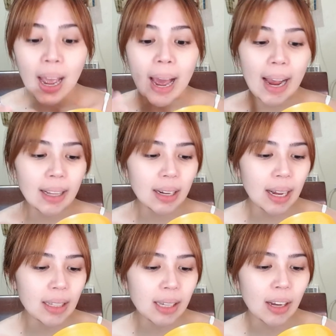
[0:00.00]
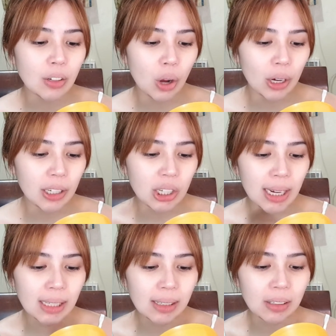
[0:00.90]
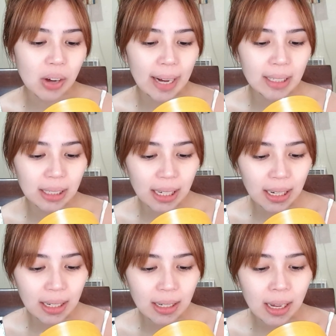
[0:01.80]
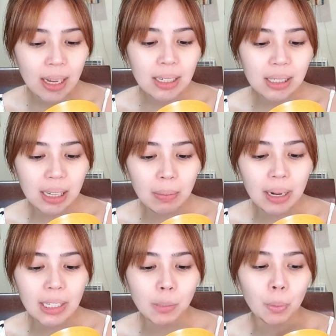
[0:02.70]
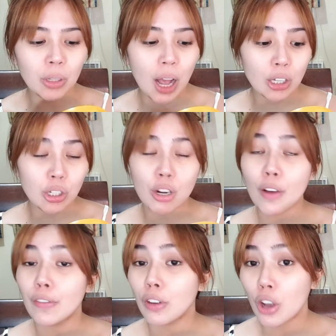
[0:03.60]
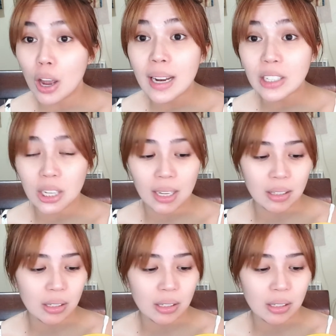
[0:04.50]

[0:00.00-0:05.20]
hydrates and nourishes dry skin, stimulates production of collagen.